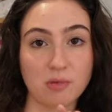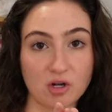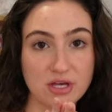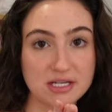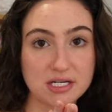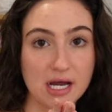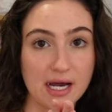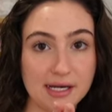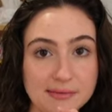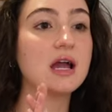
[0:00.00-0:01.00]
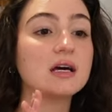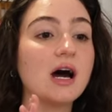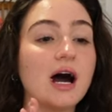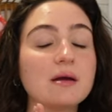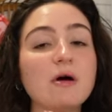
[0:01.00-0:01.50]
birthday tonight, and
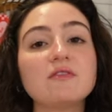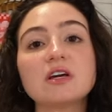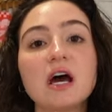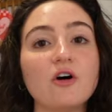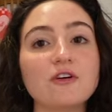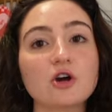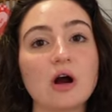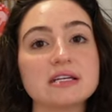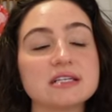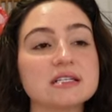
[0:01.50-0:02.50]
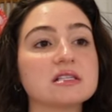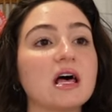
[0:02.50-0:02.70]
I'm having an outfit crisis.